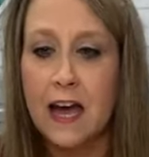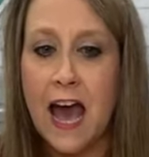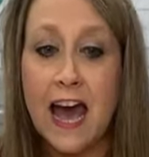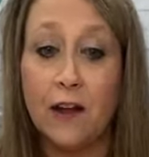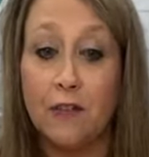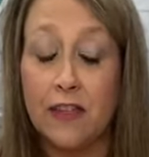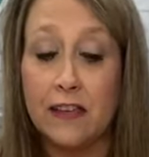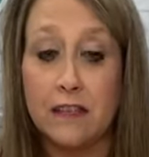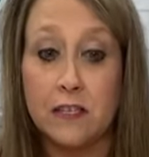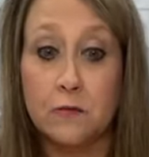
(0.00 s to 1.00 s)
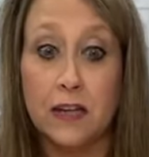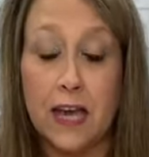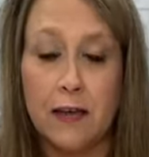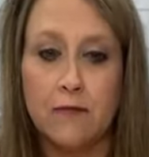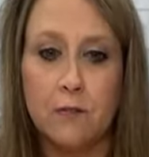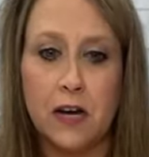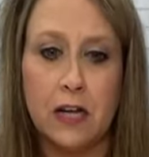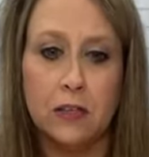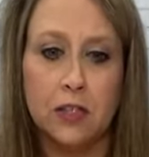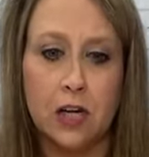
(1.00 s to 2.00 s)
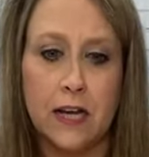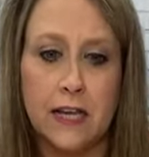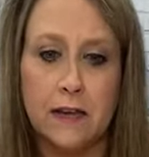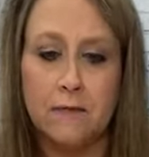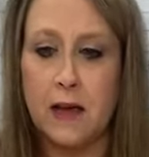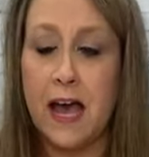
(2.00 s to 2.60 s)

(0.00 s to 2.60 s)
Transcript: I don't think this one came from Dollar Tree.